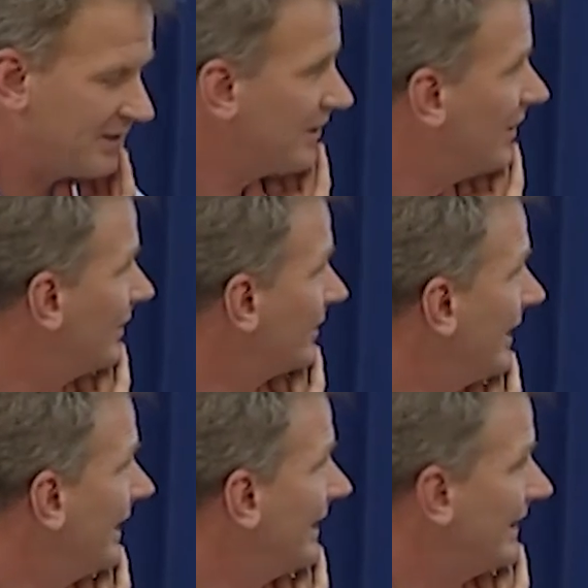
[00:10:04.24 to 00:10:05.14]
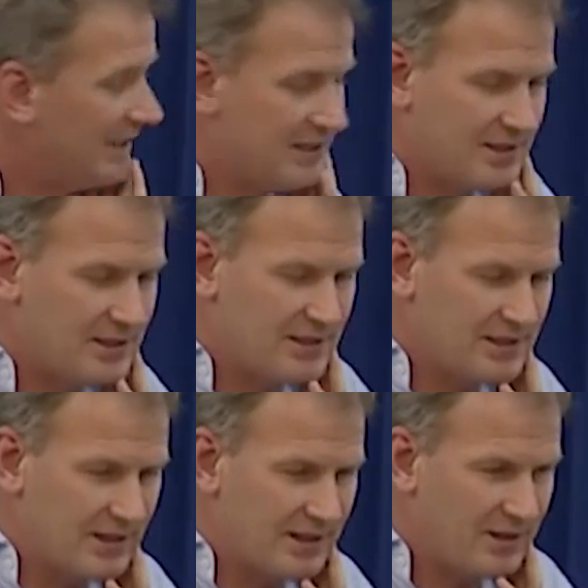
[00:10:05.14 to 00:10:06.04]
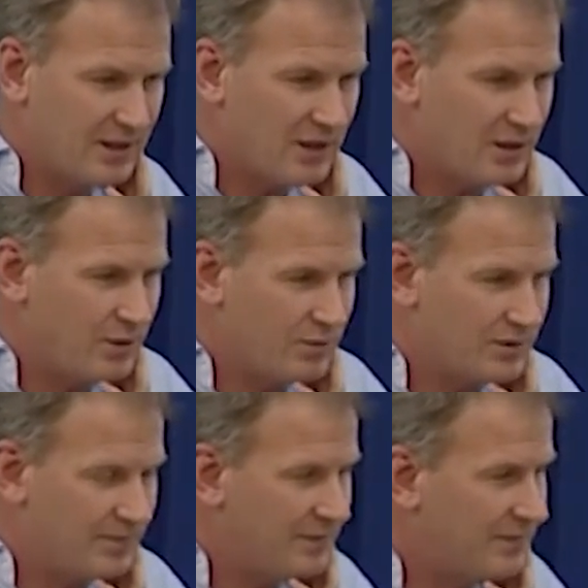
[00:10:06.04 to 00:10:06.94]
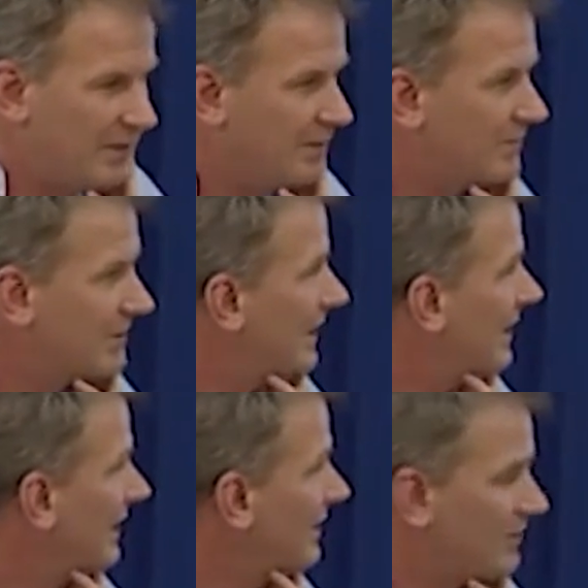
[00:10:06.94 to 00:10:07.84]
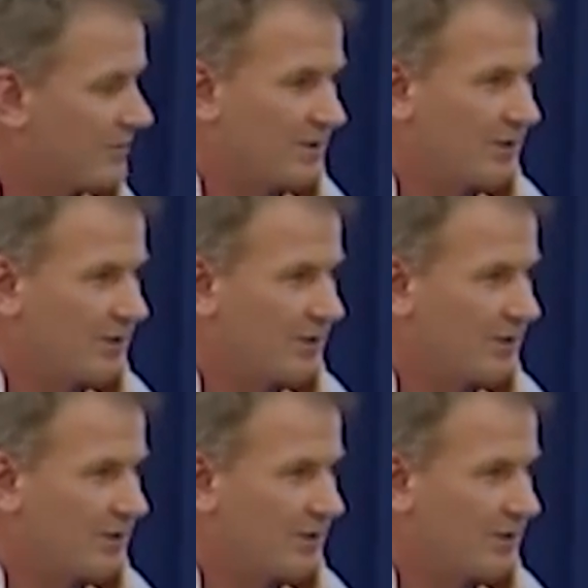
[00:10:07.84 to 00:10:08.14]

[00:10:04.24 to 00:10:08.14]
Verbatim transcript: years old, and his sister, who was 15, was diagnosed with an